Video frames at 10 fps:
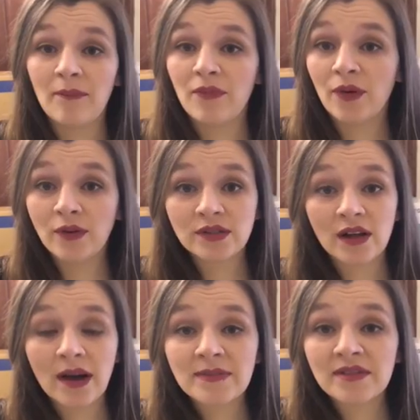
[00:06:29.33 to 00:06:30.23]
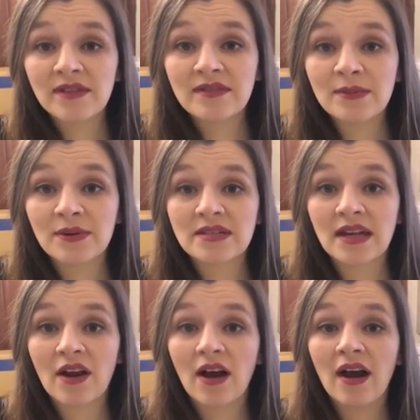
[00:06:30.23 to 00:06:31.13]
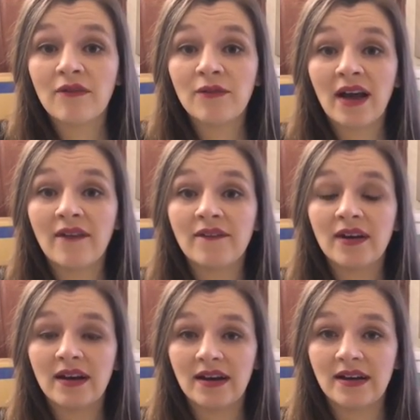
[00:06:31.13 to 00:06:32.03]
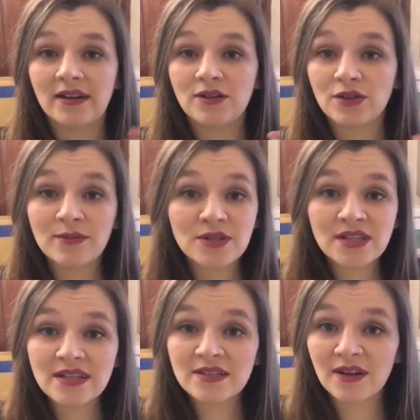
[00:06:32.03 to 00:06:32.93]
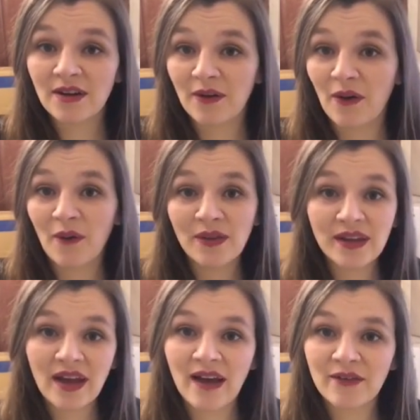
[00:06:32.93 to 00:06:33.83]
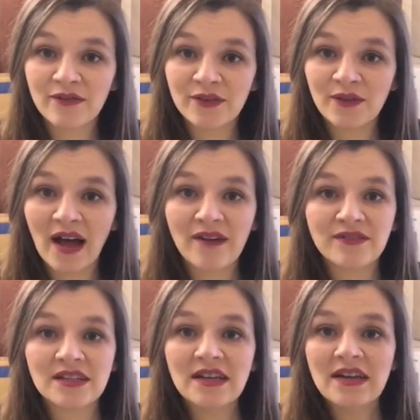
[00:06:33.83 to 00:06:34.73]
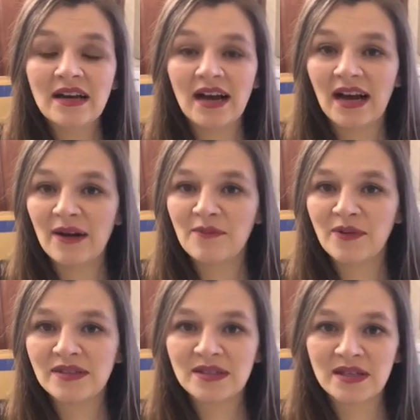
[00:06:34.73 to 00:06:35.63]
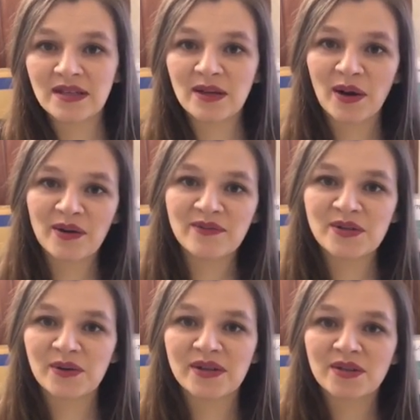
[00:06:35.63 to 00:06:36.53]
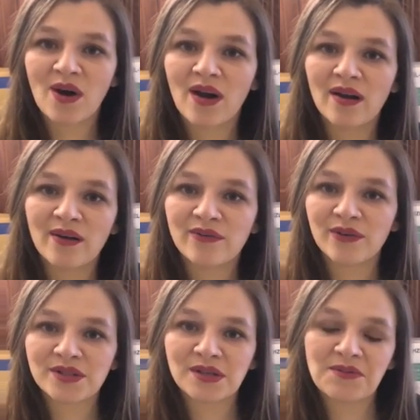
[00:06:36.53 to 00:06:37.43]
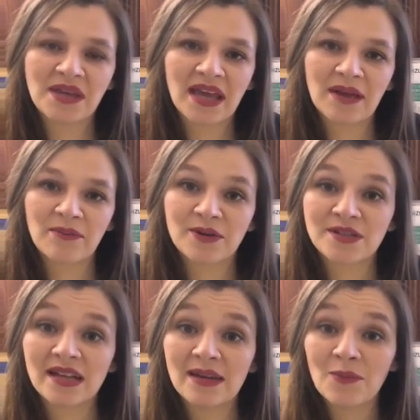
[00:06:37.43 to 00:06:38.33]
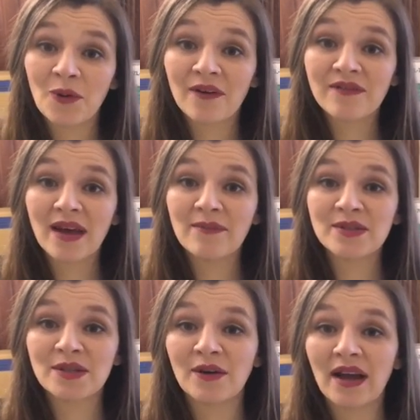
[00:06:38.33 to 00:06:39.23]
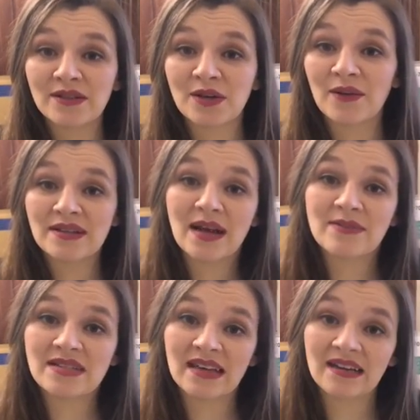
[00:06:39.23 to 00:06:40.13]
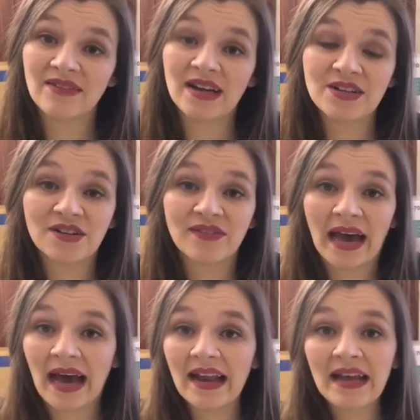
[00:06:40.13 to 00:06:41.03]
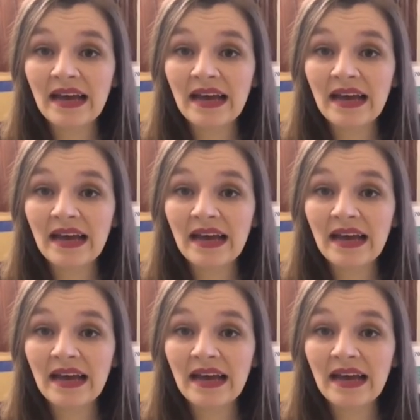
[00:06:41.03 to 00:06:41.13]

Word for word: Those are up to 50% off. We have Dream Machines, only have a few left. Once our inventory is gone, unfortunately, we can't purchase any more of them. So now's a great time to take advantage of that.